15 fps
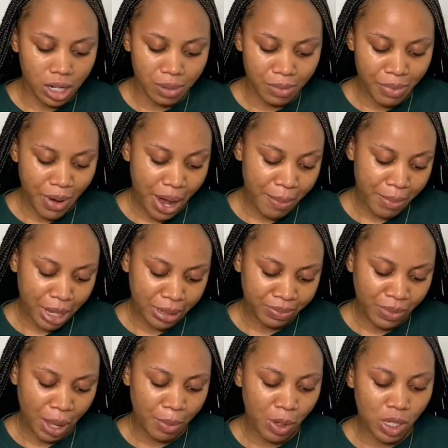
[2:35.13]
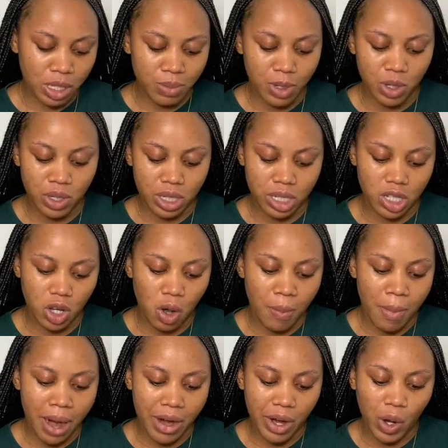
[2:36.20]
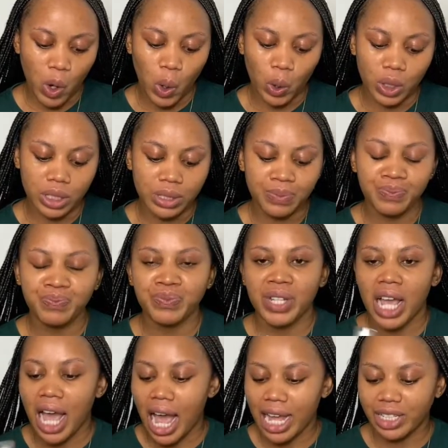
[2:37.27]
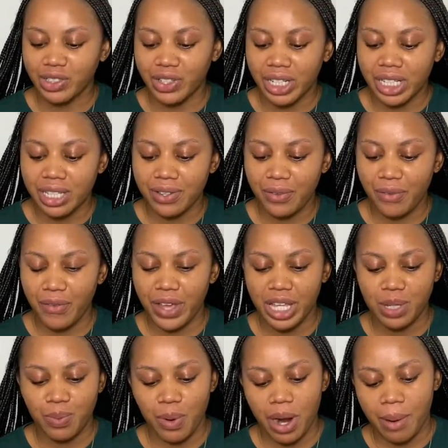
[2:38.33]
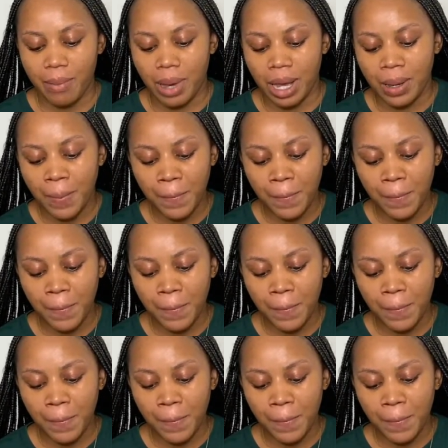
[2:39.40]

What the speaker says: primer, I'm going to be using the Omari Code Hydrating Face Primer